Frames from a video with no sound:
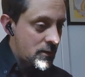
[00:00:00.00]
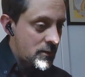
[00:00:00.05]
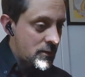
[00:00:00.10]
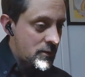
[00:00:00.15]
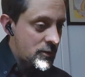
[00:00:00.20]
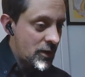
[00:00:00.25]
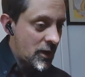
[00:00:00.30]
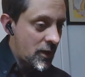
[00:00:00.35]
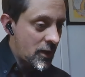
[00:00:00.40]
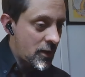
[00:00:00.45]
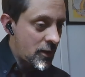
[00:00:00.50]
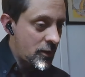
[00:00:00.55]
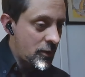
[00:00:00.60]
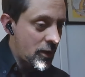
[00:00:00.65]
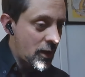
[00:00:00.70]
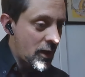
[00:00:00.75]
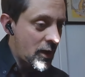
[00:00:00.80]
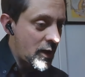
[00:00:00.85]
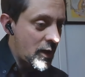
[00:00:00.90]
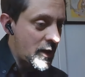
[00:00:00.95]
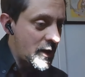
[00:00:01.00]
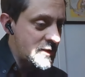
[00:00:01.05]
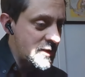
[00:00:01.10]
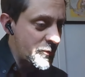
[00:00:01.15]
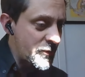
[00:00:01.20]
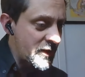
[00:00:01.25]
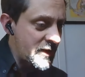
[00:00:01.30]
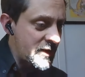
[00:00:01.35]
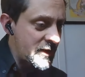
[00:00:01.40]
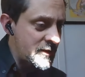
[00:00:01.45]

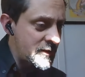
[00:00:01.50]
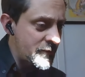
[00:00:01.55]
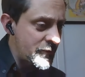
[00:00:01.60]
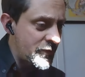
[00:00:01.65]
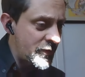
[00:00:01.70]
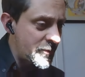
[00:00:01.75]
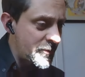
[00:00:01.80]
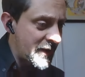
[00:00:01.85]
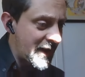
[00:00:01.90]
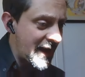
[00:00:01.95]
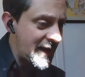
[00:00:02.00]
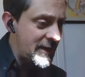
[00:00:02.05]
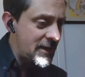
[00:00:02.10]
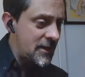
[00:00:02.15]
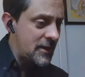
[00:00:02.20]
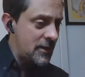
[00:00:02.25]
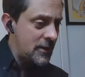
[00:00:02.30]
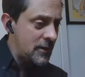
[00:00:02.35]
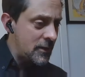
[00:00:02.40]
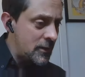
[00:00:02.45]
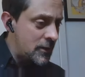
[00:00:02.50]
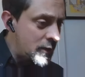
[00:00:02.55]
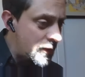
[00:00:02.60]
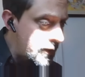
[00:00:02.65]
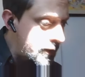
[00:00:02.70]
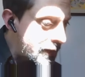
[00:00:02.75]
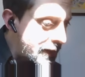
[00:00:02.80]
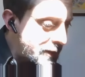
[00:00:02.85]
Someone can from Kenya,